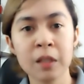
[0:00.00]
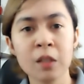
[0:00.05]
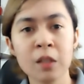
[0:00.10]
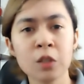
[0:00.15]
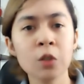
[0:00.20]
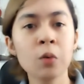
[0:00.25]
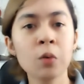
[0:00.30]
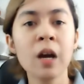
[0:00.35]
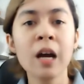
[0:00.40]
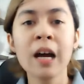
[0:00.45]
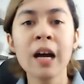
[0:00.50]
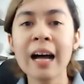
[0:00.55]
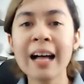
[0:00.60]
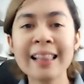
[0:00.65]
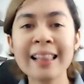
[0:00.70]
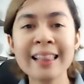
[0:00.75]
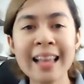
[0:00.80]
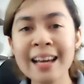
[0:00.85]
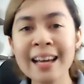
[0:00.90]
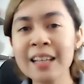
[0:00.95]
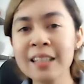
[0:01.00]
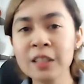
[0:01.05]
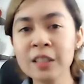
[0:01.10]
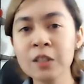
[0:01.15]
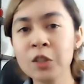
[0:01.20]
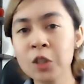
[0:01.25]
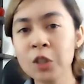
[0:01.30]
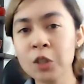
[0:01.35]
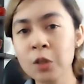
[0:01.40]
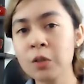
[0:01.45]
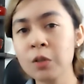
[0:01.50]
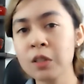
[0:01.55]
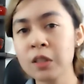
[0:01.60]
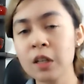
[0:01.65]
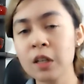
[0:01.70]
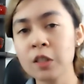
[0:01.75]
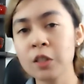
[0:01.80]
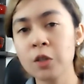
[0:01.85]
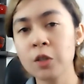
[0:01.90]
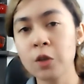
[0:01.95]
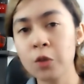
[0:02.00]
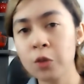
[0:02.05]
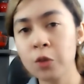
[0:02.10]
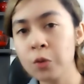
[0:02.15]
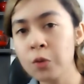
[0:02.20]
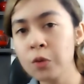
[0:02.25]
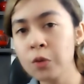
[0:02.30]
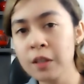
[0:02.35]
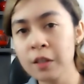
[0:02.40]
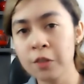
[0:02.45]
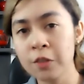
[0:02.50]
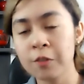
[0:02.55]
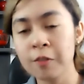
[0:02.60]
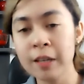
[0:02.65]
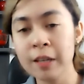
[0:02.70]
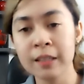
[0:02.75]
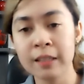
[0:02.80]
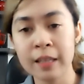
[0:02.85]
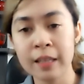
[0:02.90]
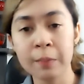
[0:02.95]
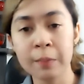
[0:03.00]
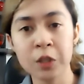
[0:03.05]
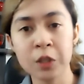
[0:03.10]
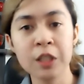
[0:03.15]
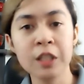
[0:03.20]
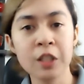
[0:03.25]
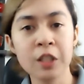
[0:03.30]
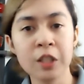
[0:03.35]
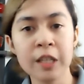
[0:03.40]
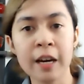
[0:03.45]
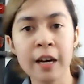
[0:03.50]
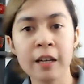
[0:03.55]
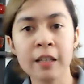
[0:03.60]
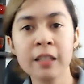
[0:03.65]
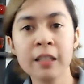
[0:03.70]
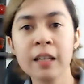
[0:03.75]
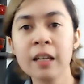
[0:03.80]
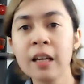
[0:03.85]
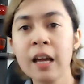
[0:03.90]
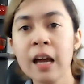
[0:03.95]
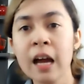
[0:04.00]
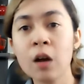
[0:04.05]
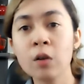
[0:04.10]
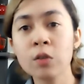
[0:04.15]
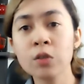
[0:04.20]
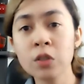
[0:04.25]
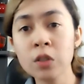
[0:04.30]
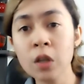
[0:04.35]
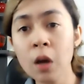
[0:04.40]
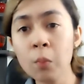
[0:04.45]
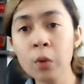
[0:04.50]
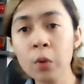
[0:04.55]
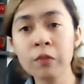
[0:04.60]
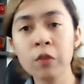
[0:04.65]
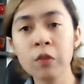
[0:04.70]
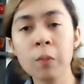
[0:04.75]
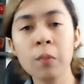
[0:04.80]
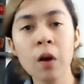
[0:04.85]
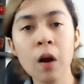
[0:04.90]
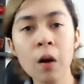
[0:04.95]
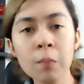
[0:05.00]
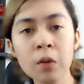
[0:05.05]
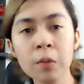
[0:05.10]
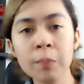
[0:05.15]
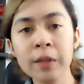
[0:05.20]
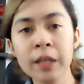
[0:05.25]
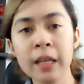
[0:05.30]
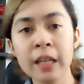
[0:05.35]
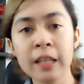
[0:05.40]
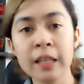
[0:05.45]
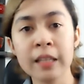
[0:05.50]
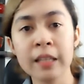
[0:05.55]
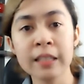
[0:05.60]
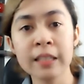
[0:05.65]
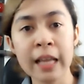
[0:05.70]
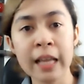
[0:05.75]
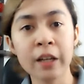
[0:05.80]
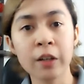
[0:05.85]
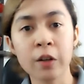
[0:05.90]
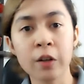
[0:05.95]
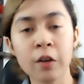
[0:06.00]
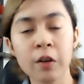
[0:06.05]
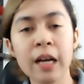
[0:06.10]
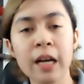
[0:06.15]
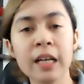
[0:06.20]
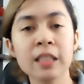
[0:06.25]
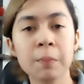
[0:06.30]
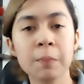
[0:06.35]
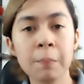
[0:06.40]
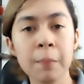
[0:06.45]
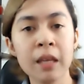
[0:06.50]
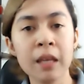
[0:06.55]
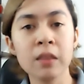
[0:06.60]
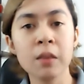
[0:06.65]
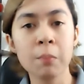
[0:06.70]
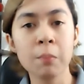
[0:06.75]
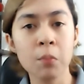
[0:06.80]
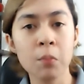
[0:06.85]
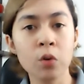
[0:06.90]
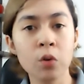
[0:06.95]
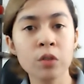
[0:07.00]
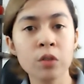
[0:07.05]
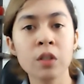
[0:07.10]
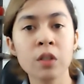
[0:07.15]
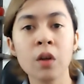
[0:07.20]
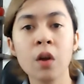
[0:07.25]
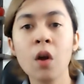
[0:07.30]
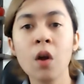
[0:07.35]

So Eliza shows us through the 3 tips she shared how someone from humble beginnings like her has made the most